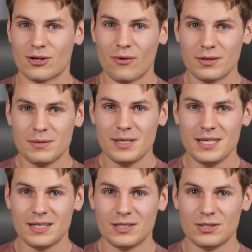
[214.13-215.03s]
going to
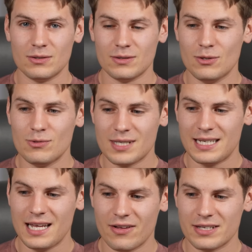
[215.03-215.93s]
be
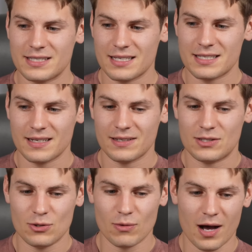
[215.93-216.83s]
using DLSS to